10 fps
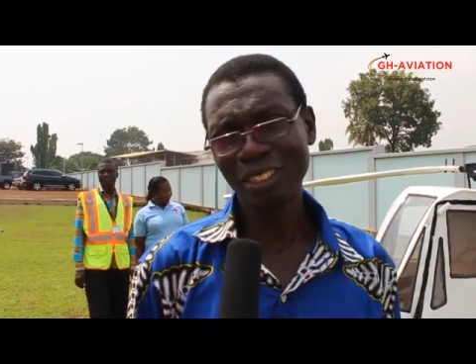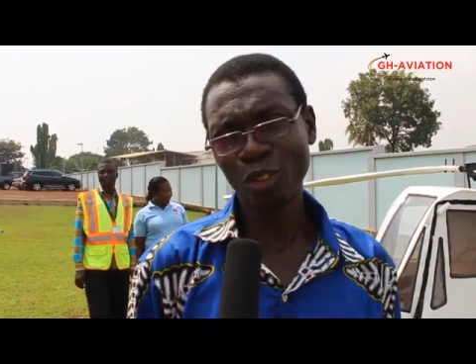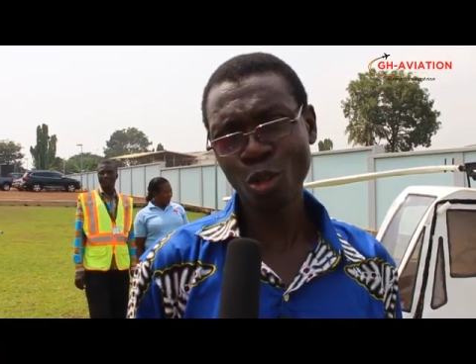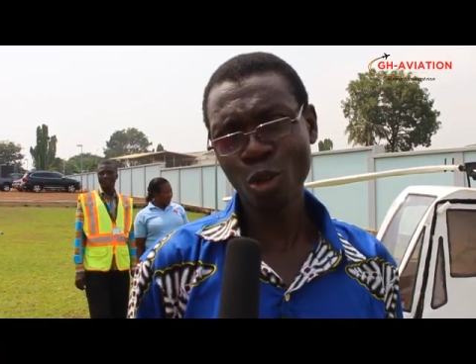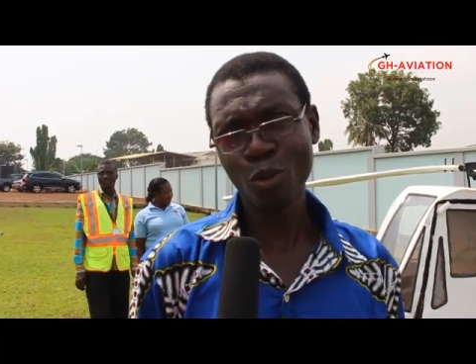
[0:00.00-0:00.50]

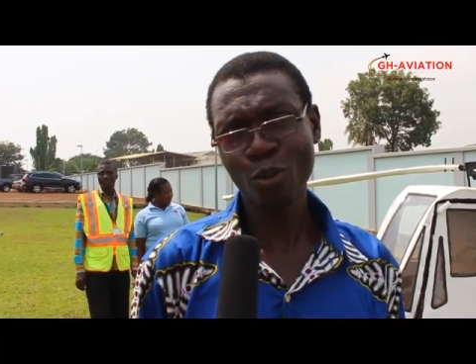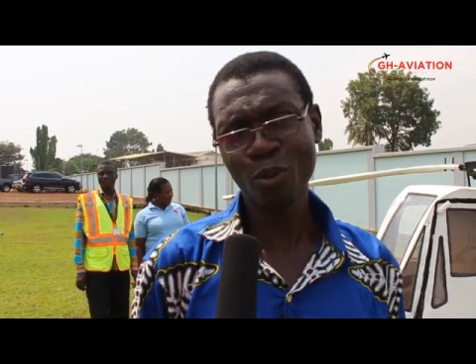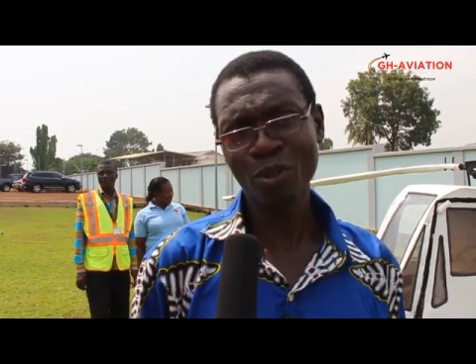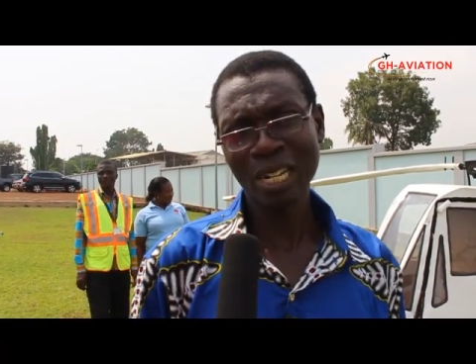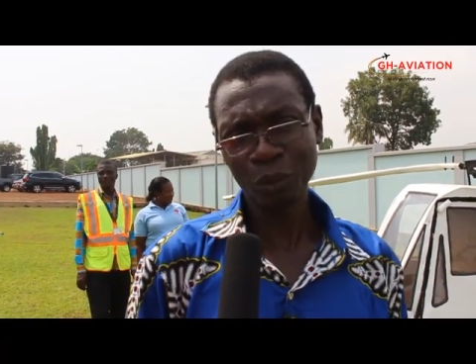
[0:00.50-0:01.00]
So
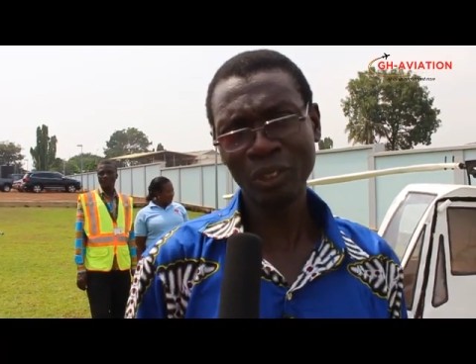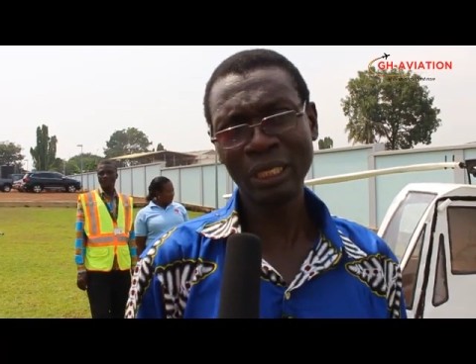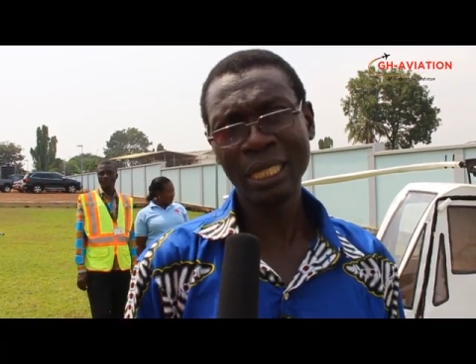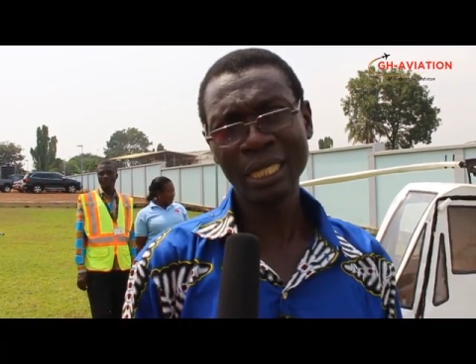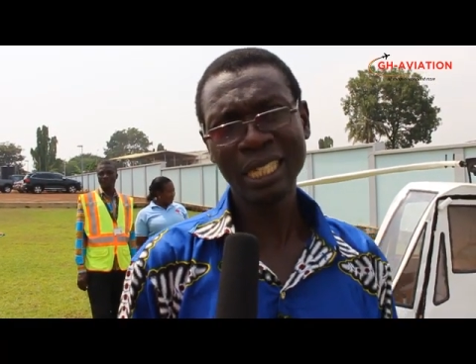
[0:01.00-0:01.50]
I would
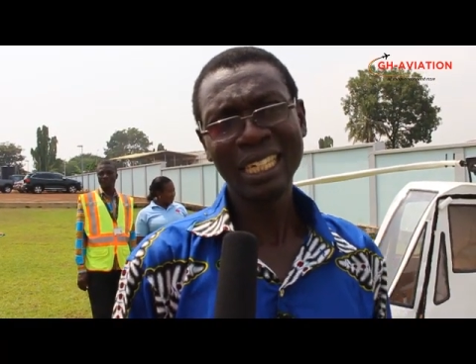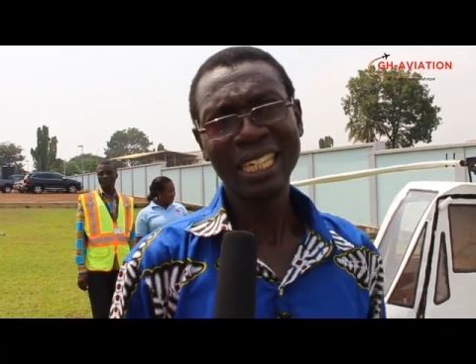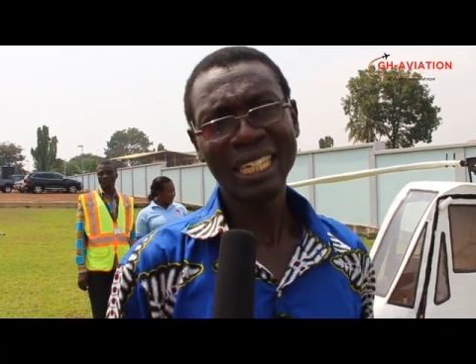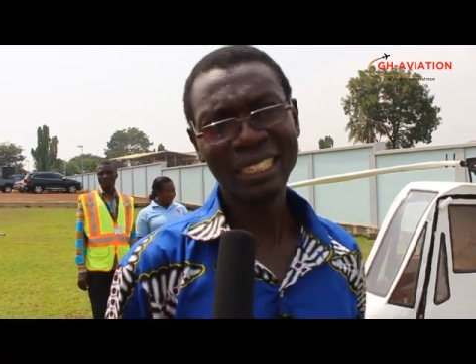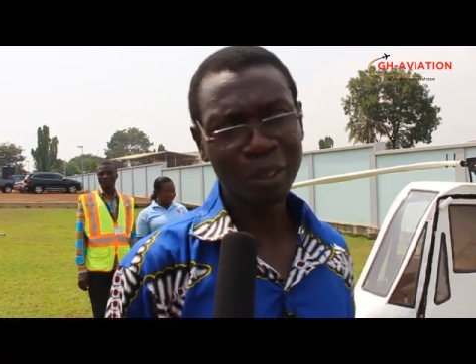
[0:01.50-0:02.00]
say
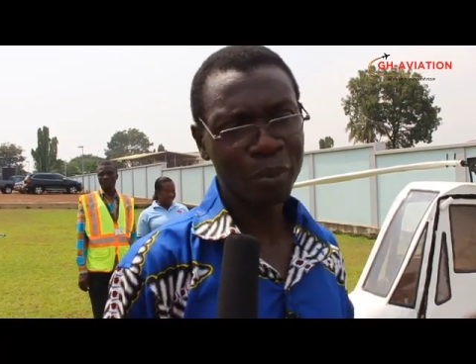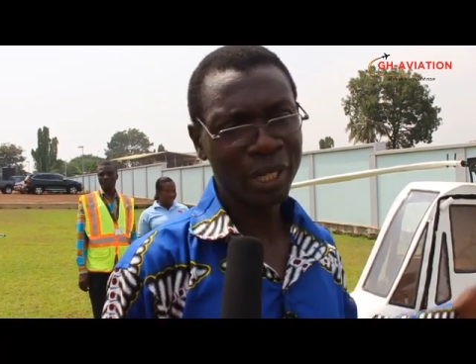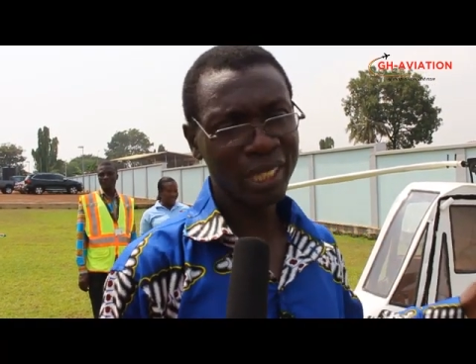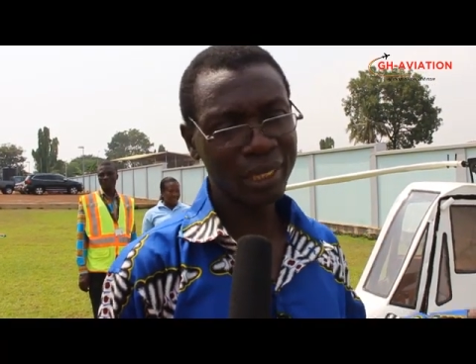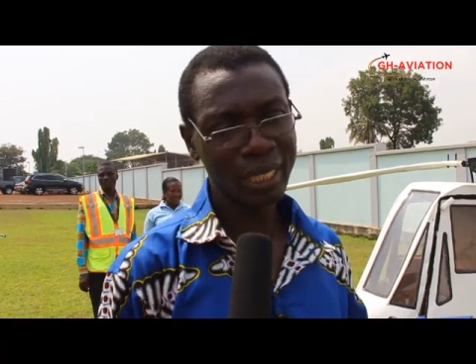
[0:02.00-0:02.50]
it's the
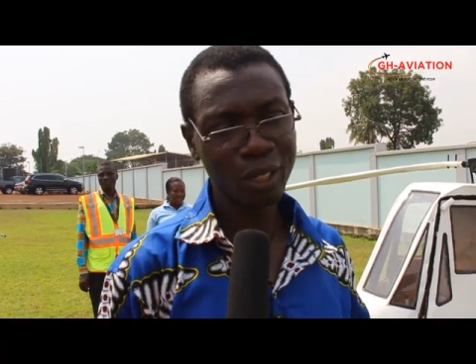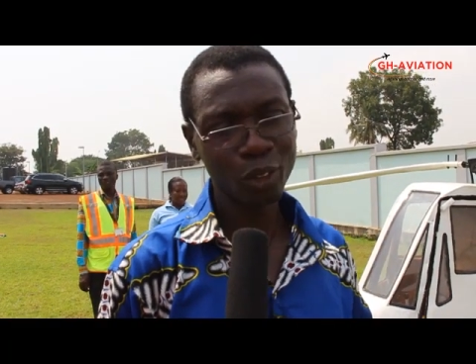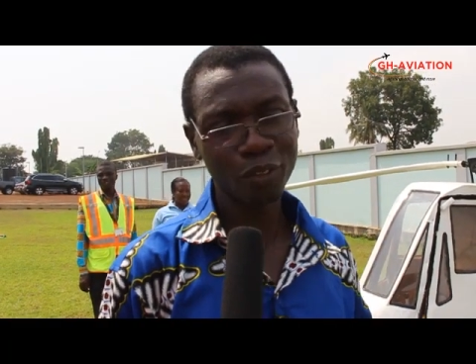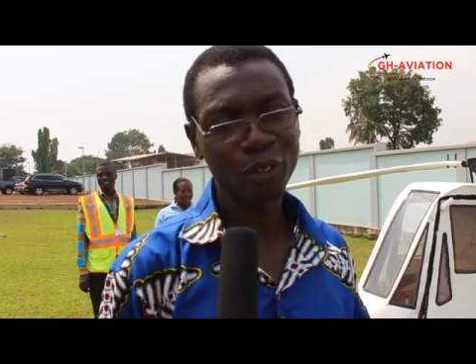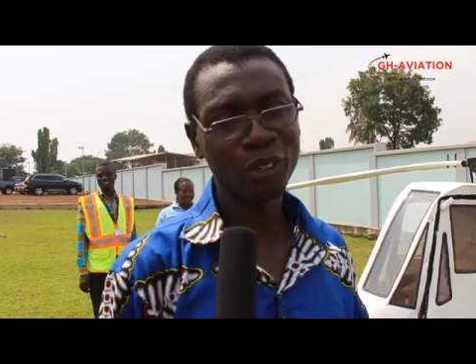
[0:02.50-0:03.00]
brainchild
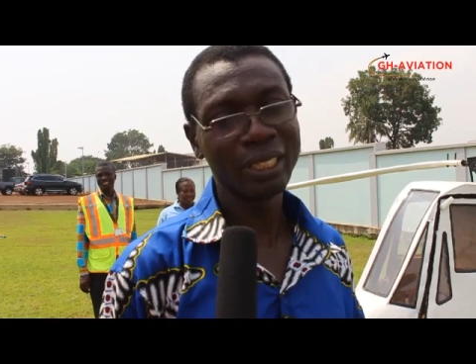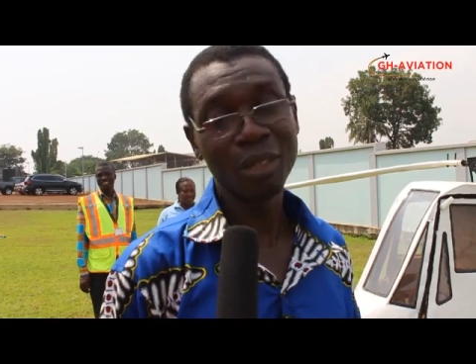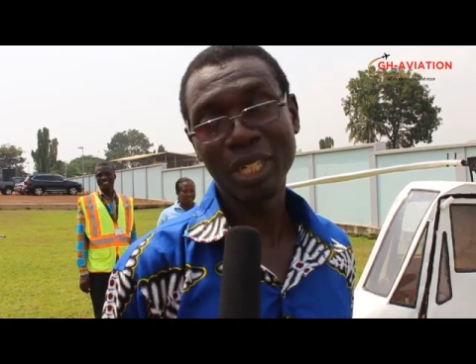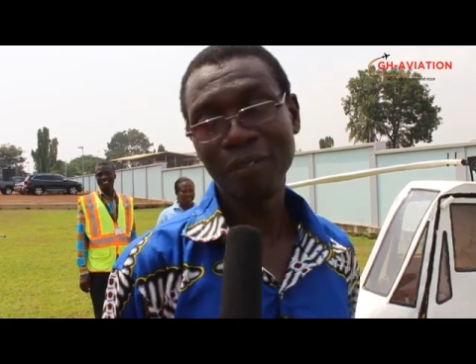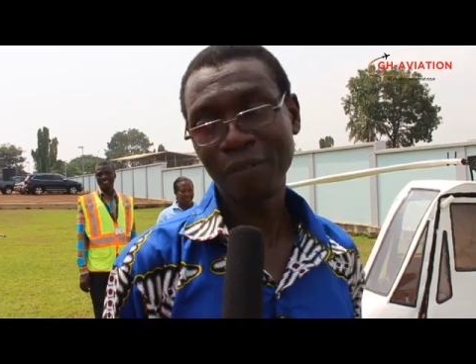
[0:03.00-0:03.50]
of brother
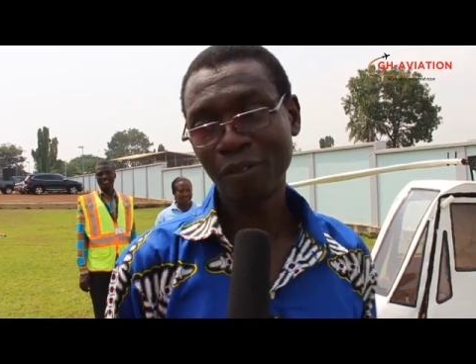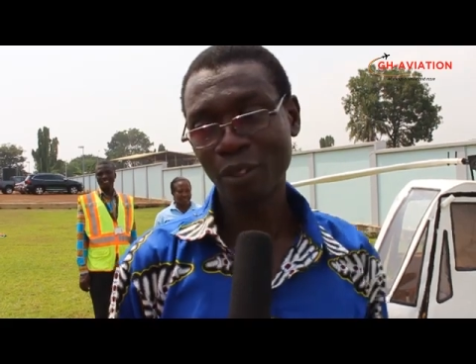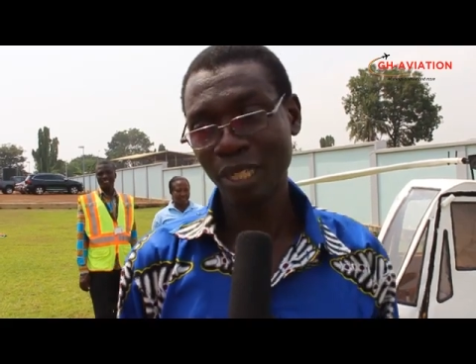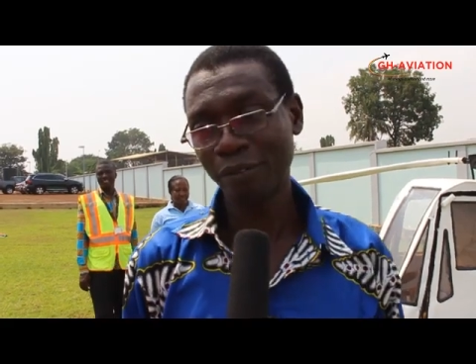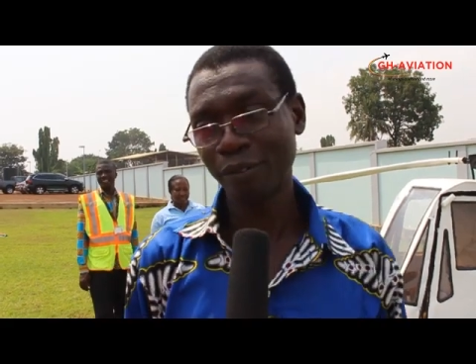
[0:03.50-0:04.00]
my
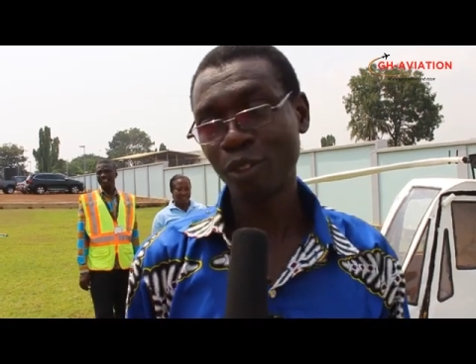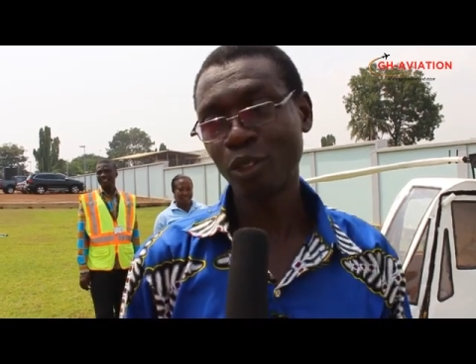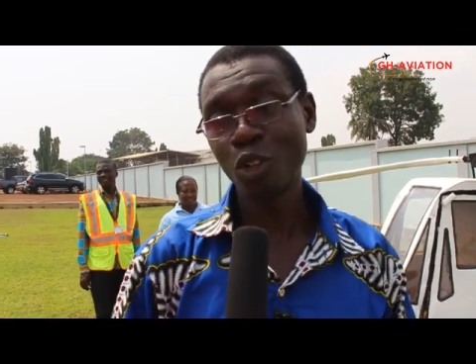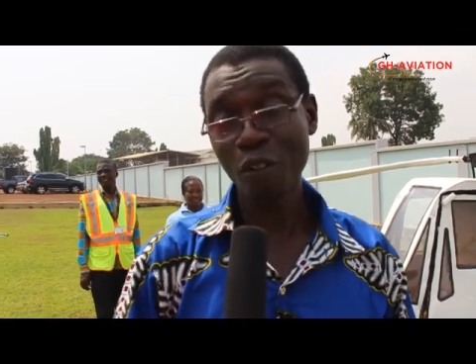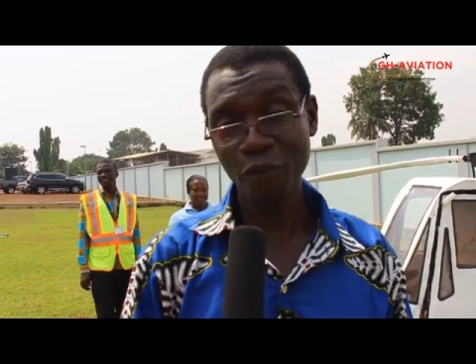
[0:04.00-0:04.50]
wife
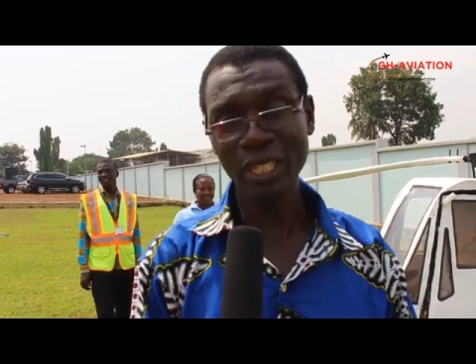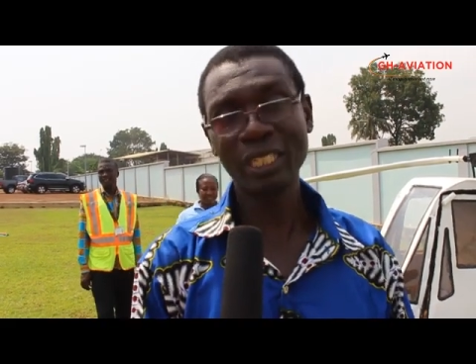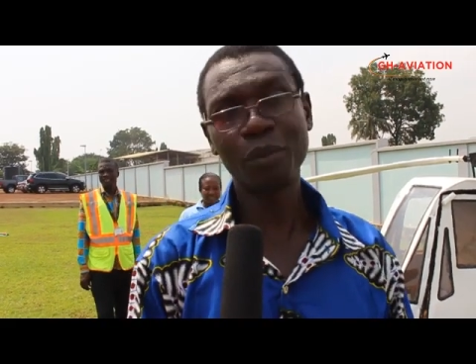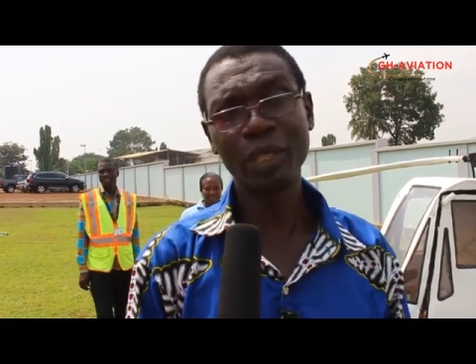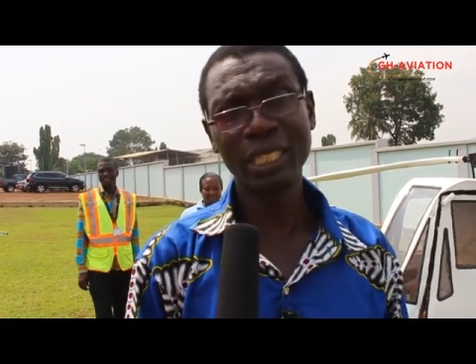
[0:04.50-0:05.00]
who
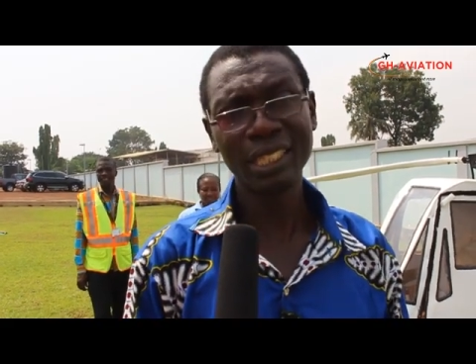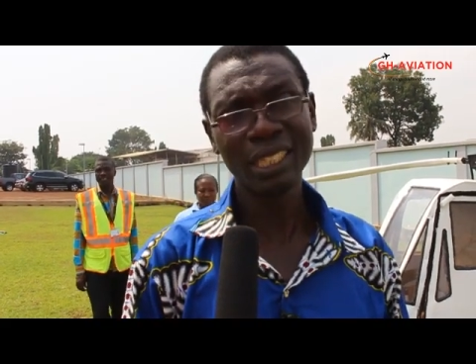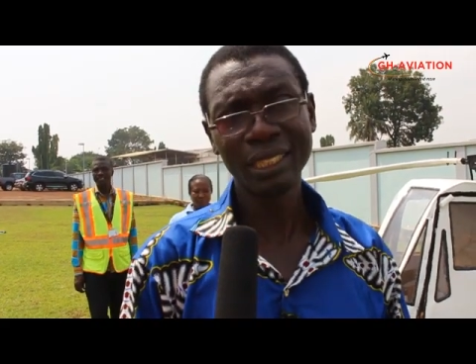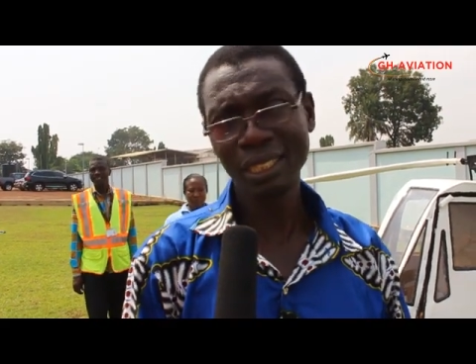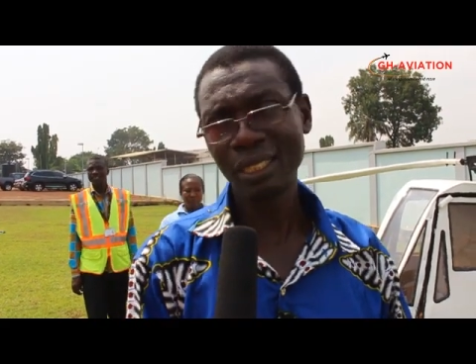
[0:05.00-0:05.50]
convinced me
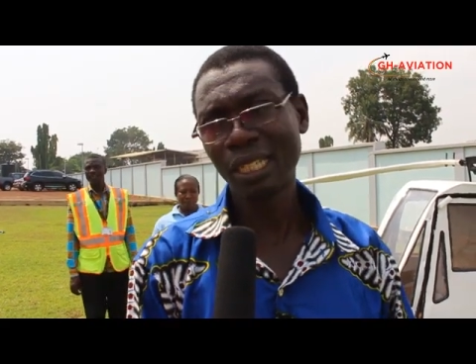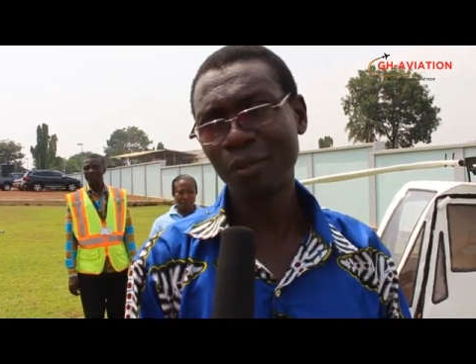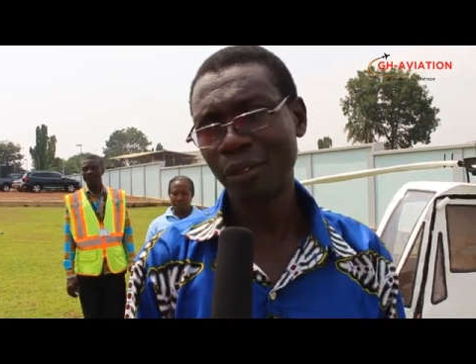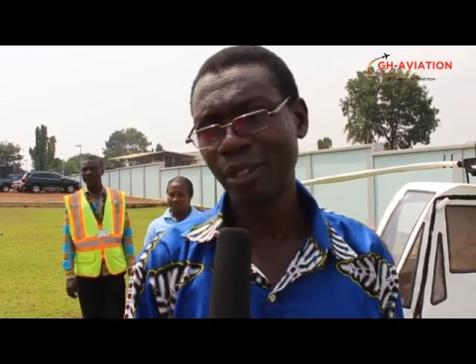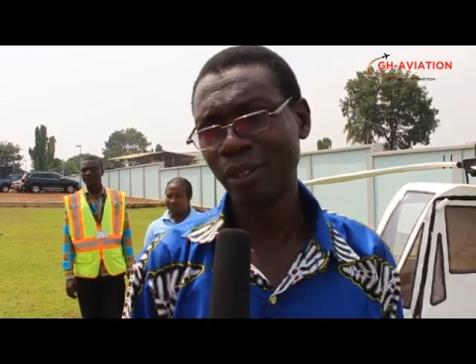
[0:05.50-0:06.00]
this
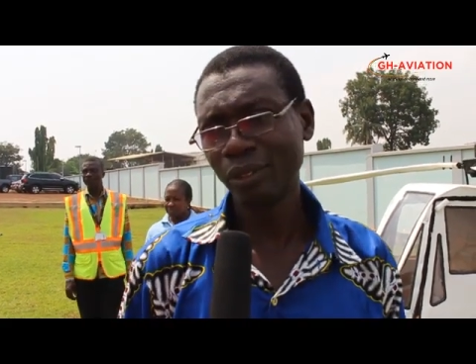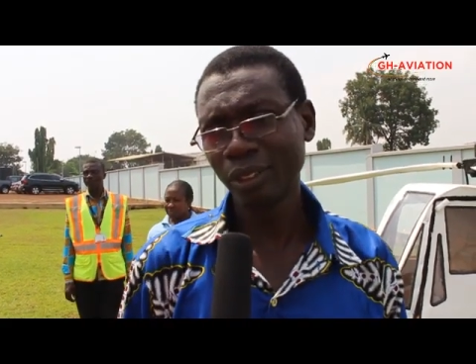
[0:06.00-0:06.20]
time around